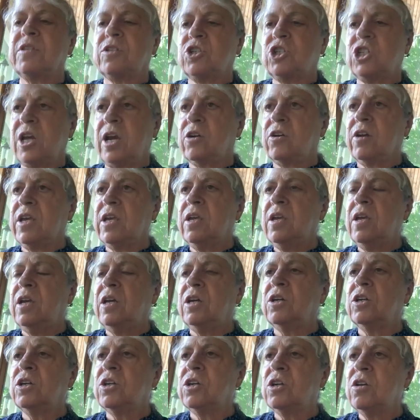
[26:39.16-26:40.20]

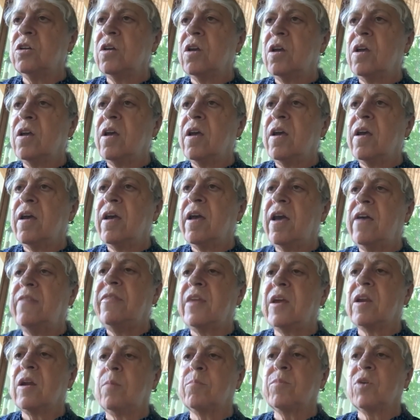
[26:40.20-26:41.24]
here, and then
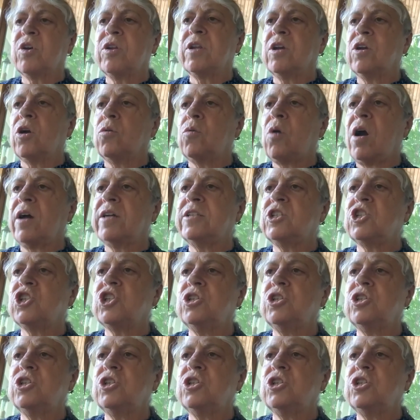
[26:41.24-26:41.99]
I'm going to go on